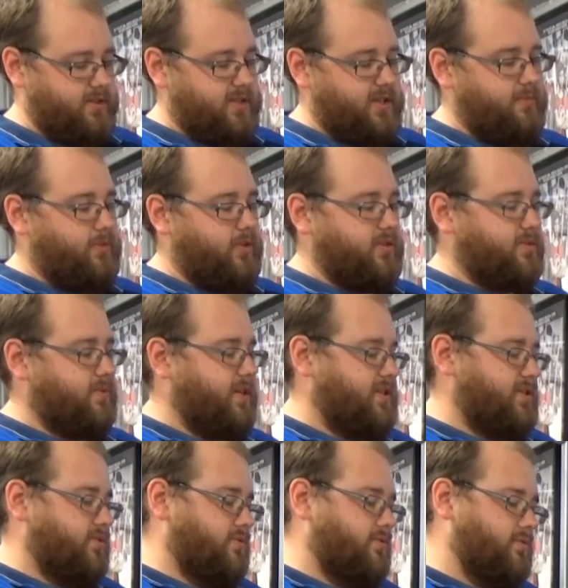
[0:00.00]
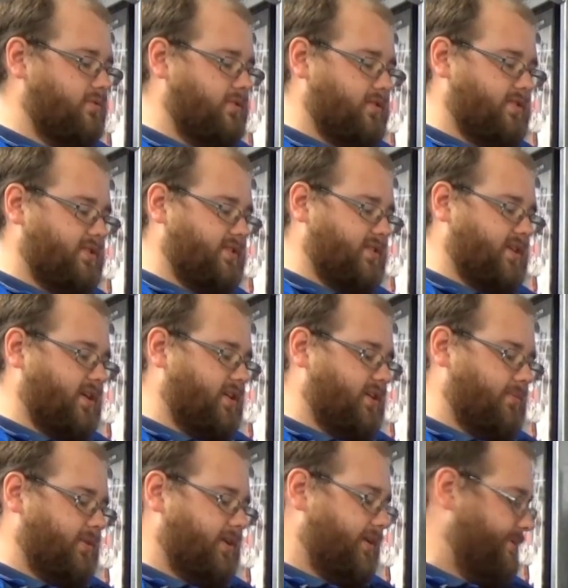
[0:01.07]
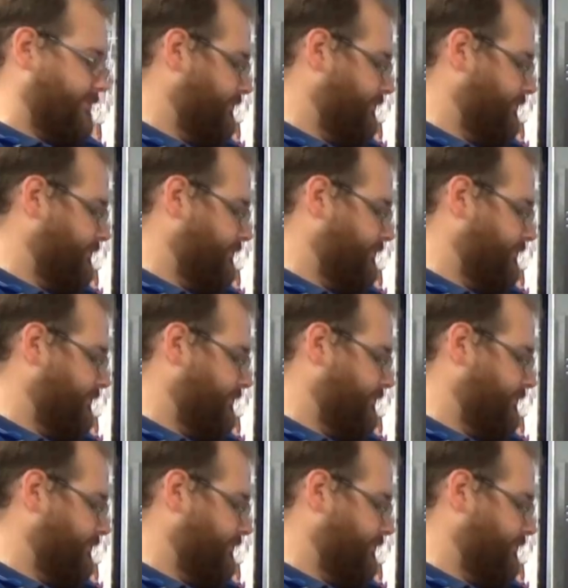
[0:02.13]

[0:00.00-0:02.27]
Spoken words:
Team Brock 22, that was his car number.